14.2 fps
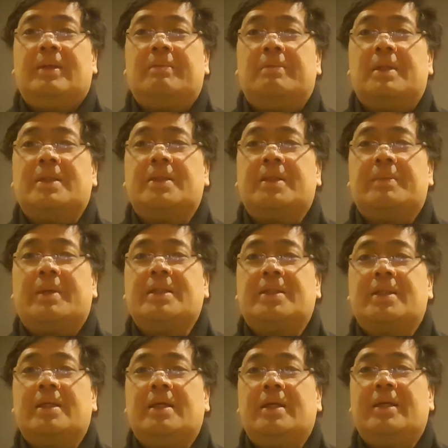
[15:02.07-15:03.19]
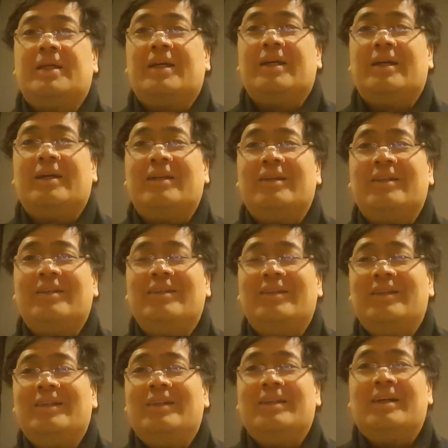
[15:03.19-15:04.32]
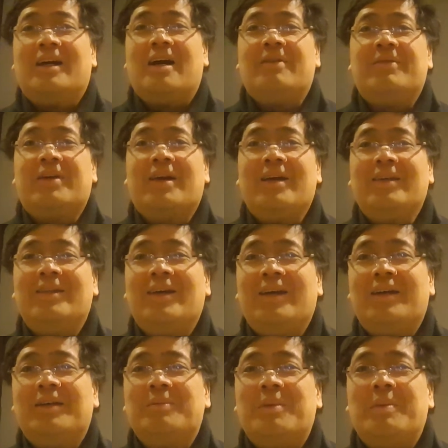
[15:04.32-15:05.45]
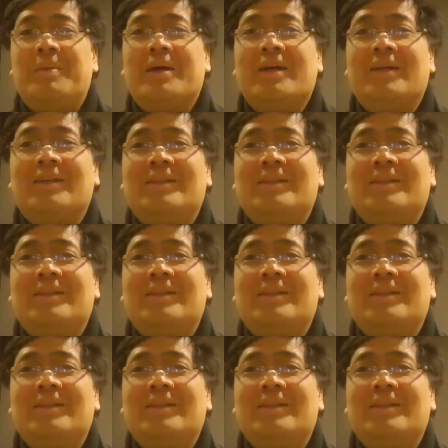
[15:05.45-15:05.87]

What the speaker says: manse manse, and have a great day. Bye-bye.